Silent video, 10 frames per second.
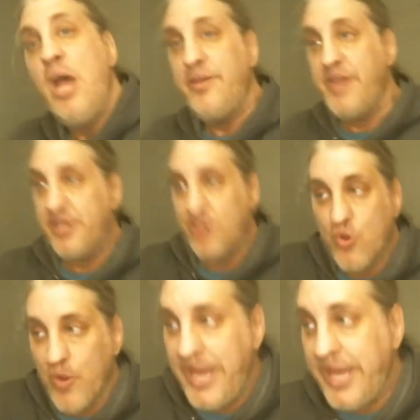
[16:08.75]
They
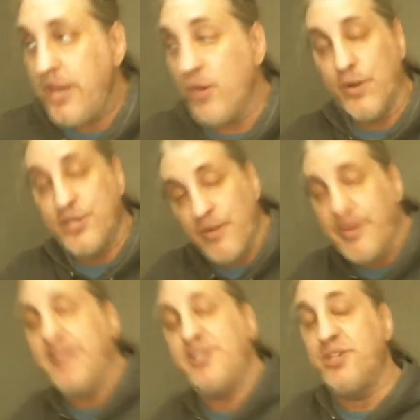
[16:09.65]
degraded, or in some
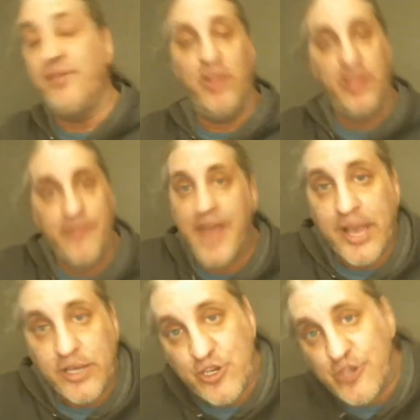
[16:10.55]
cases completely
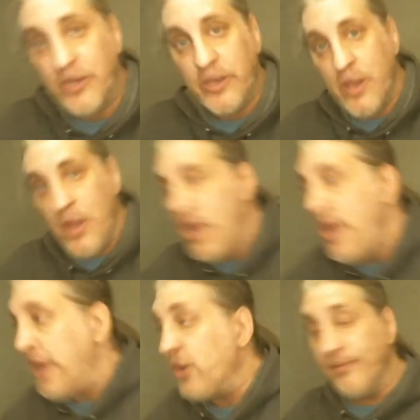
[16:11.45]
vanished.
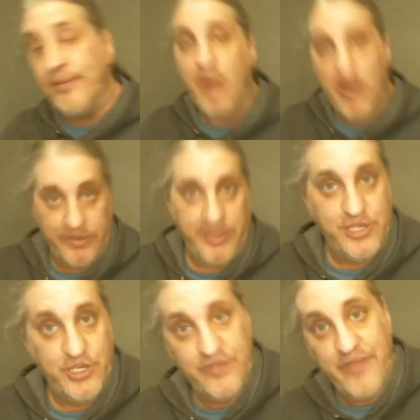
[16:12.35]
And urban
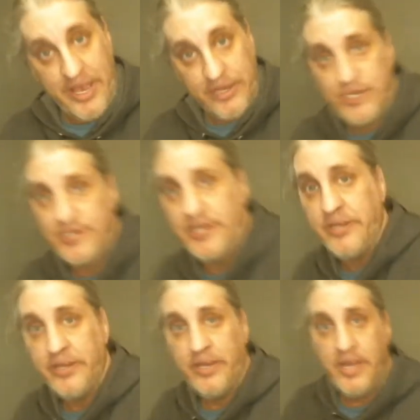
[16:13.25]
populations vanished.
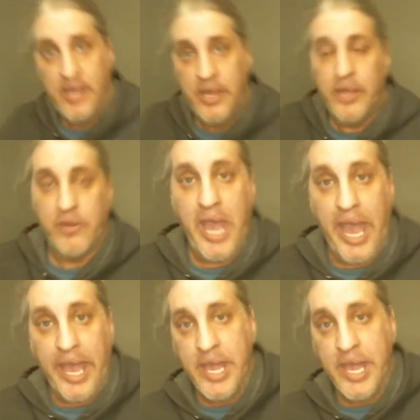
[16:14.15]
Okay.